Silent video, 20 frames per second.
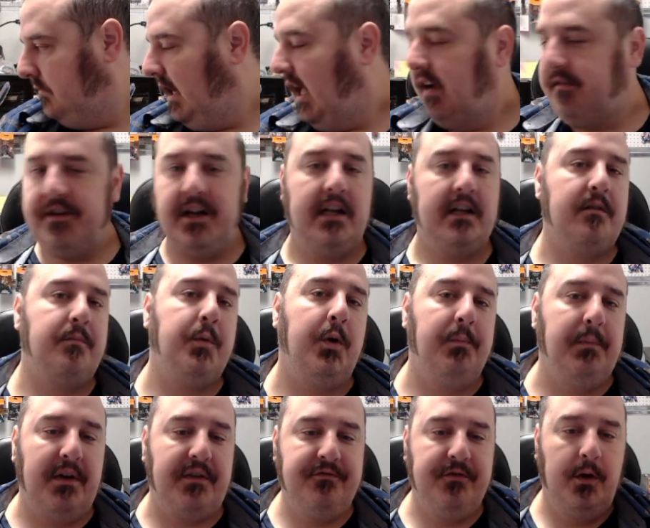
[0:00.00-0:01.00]
I forgot to
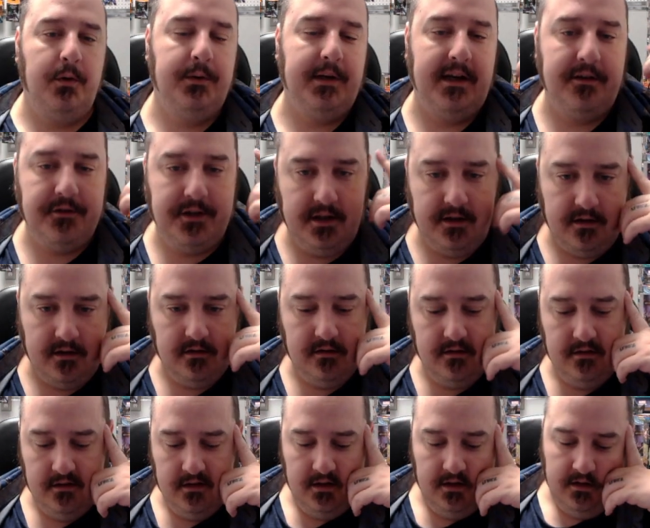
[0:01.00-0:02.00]
bring my phone out here.
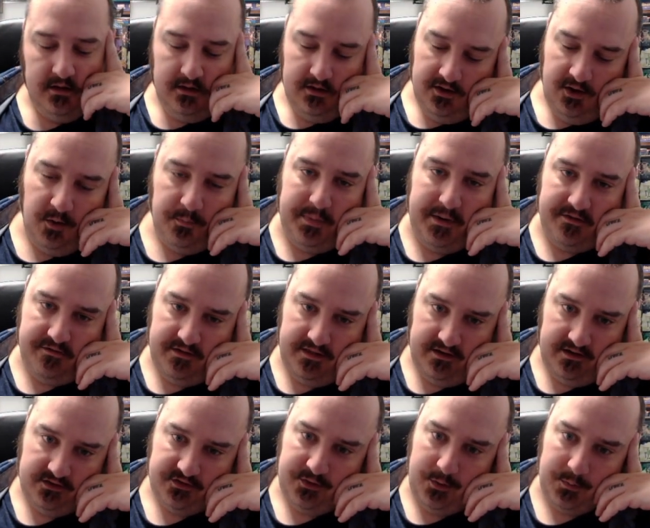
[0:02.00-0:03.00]
Hope
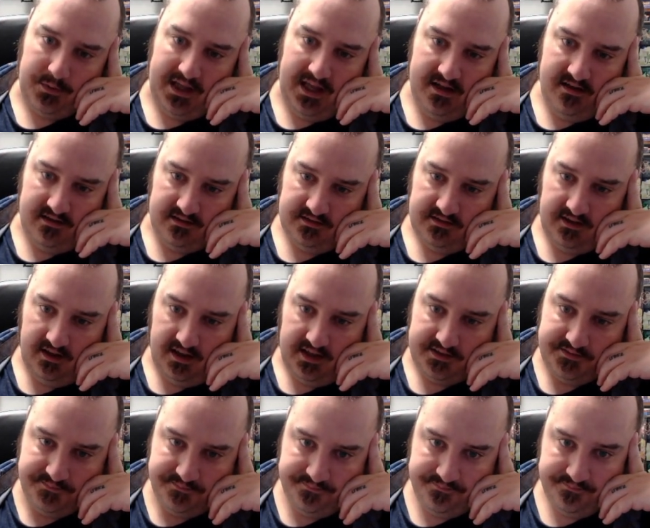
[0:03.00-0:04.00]
everything's okay
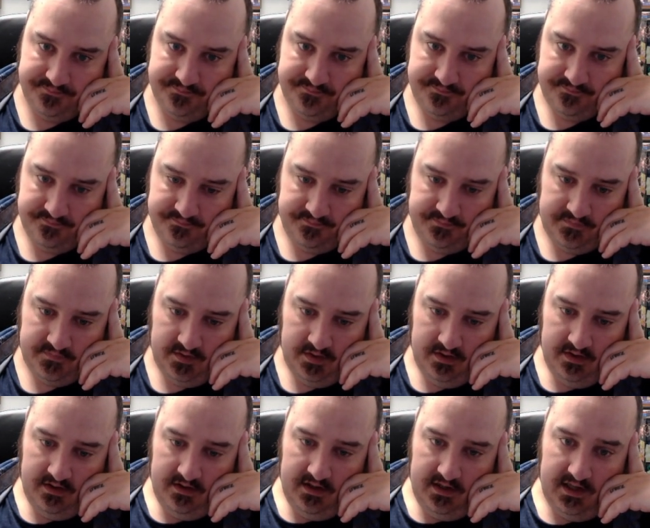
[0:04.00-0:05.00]
inside.
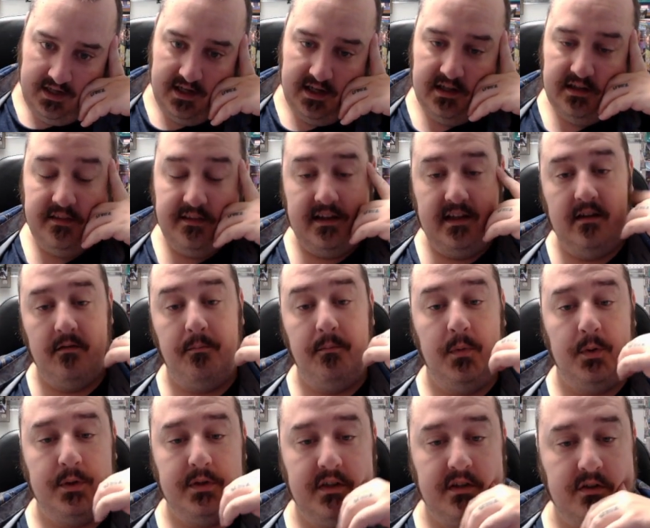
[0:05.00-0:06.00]
They have
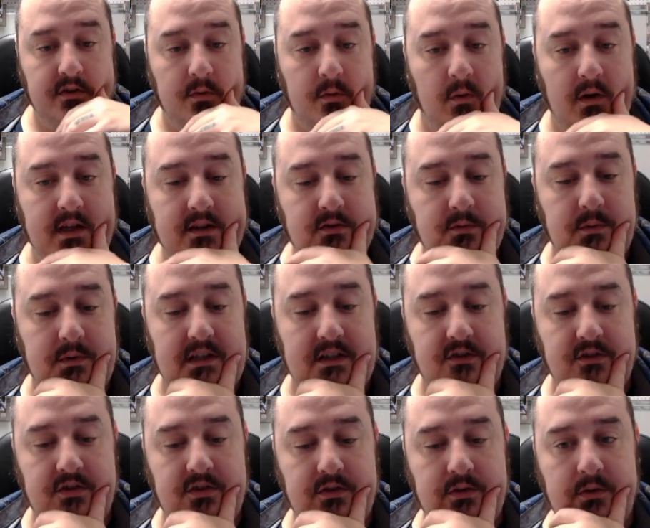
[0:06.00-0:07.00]
mulligan twice. We
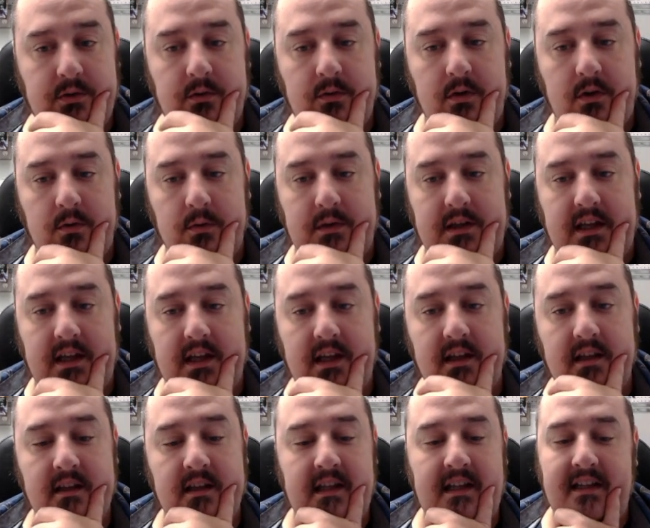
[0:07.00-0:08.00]
get 2.
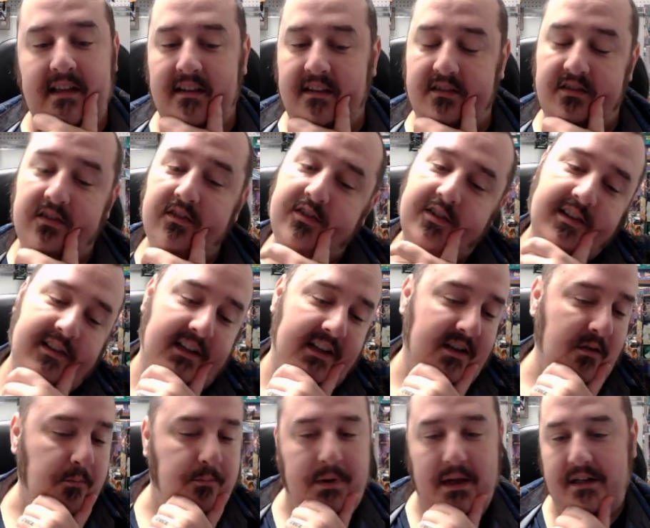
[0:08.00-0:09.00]
Okay. This is looking like
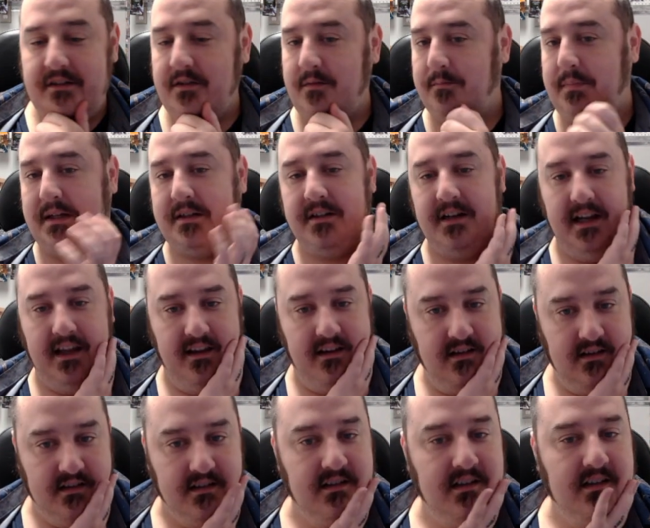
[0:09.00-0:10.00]
a better and better
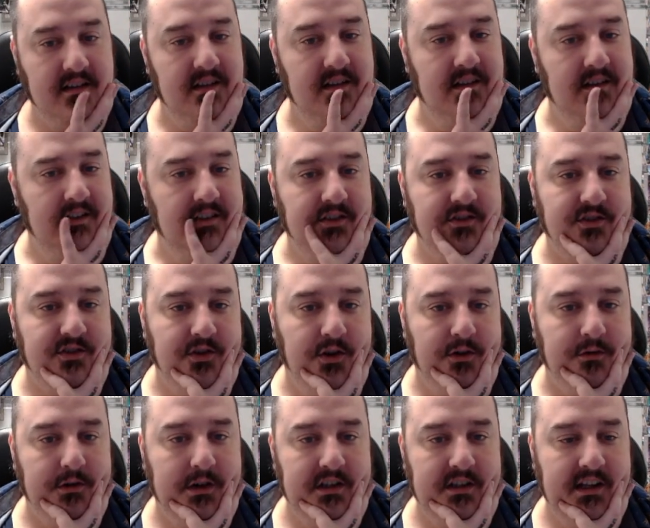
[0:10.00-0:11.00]
hand.
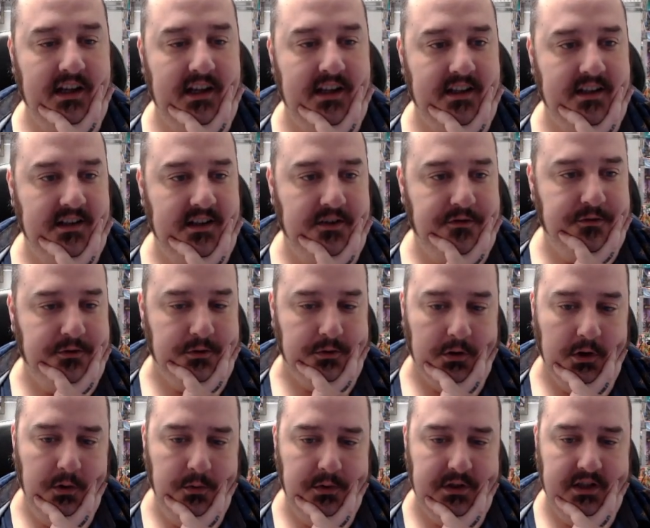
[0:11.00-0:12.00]
Snorunt and
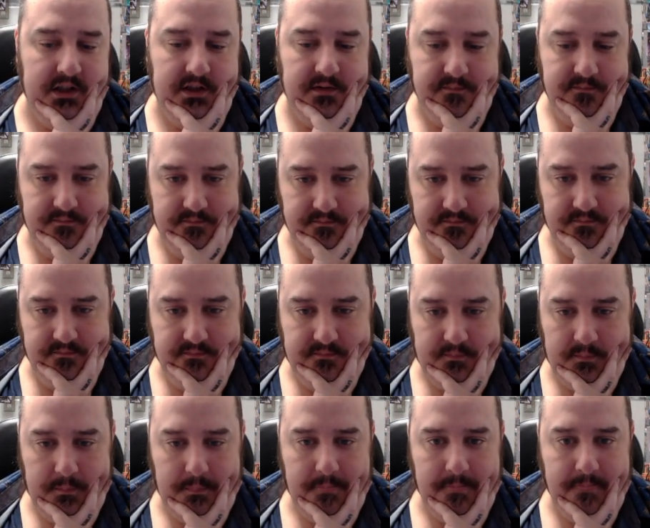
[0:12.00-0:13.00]
Feroki.
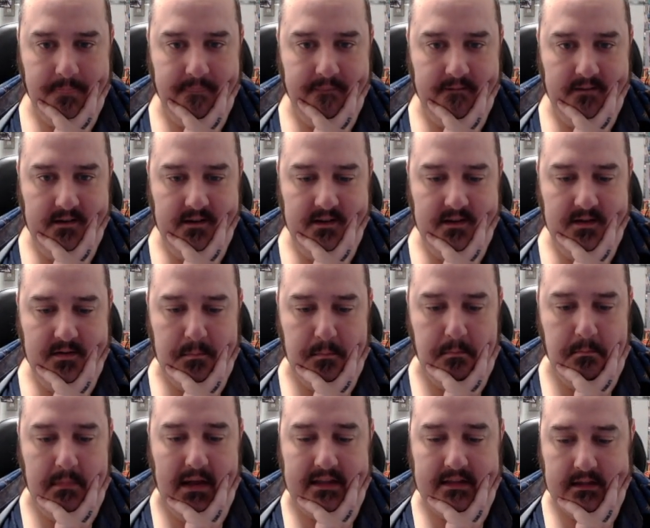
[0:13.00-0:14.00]

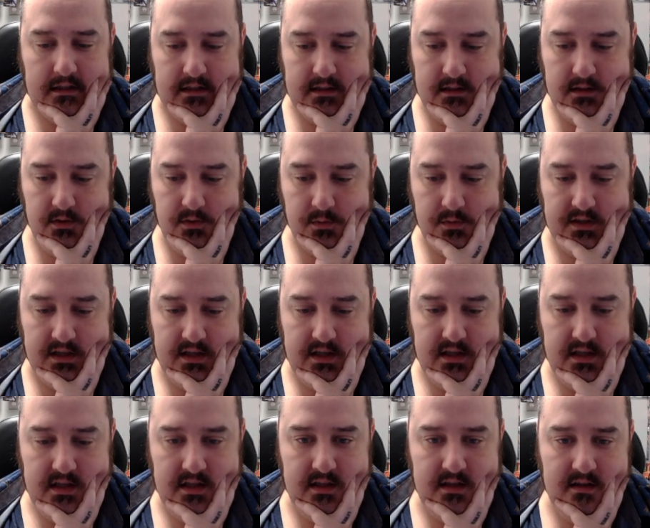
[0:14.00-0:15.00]
Mela.
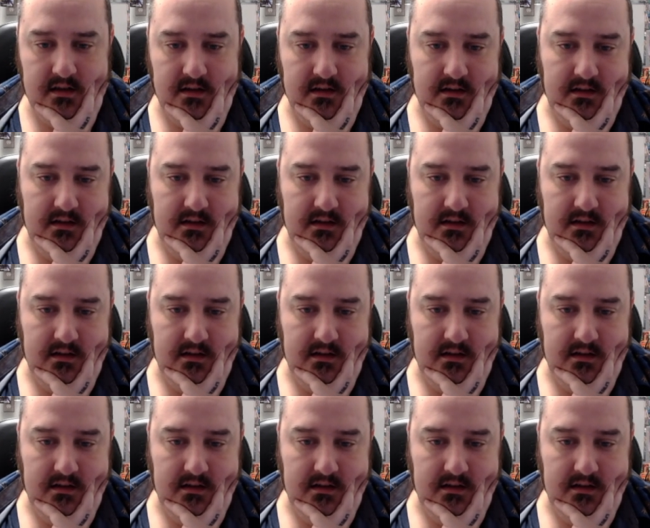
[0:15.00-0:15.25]
Okay.